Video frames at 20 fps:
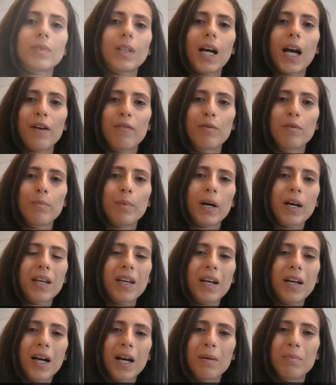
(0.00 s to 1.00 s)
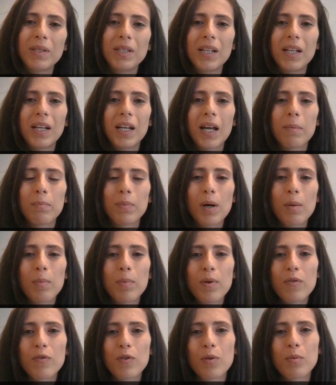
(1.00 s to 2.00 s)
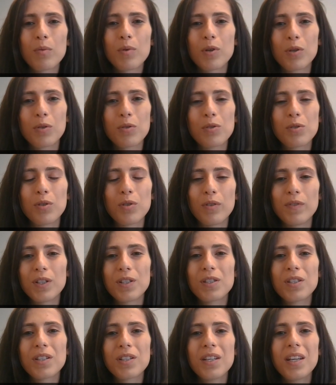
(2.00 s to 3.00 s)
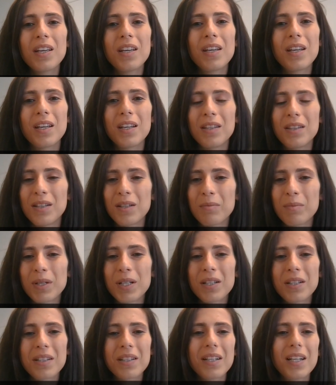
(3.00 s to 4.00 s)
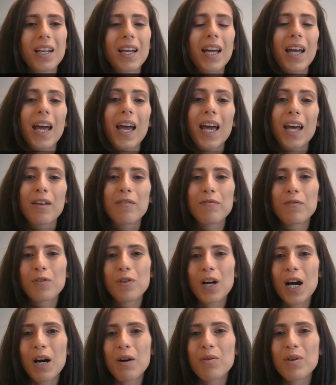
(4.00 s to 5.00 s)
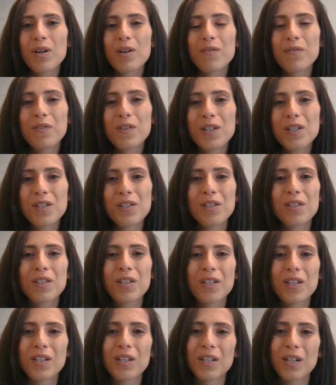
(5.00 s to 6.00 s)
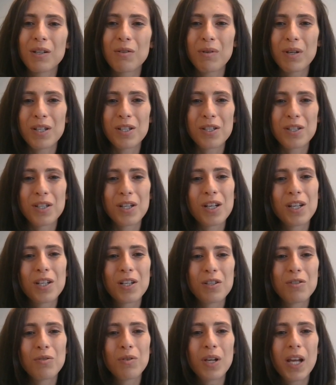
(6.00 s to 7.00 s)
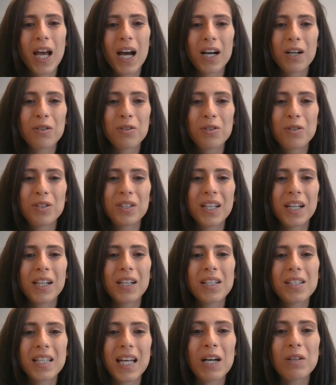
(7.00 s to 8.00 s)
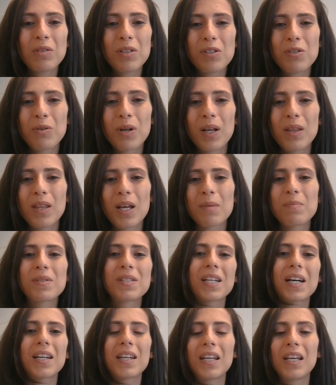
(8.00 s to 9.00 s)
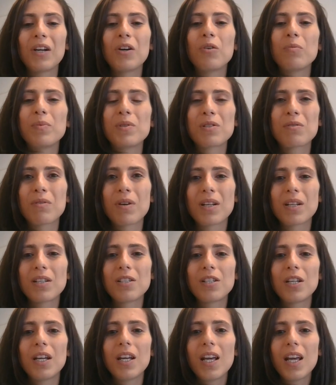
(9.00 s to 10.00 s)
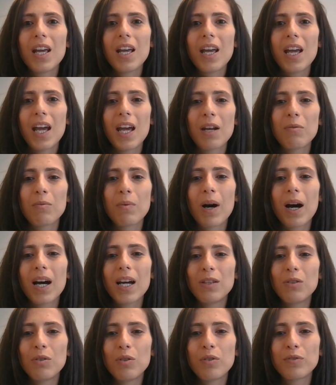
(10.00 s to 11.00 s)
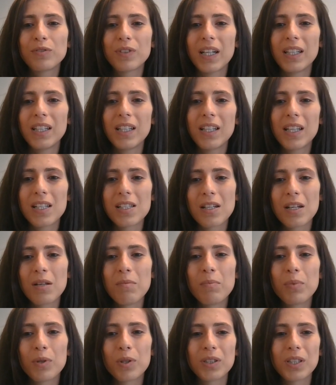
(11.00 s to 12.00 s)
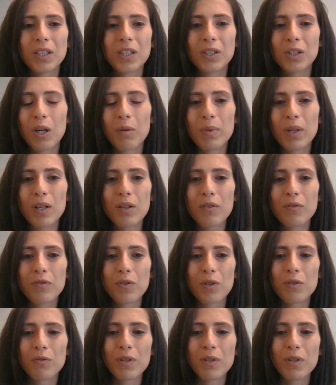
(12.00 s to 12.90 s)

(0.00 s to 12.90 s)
Hi, everybody. I'm Madalina Pop from Aarhus University in Denmark. And for our first question, Julia, could you tell us how did you end up studying open strategy and why do you find it as an important topic for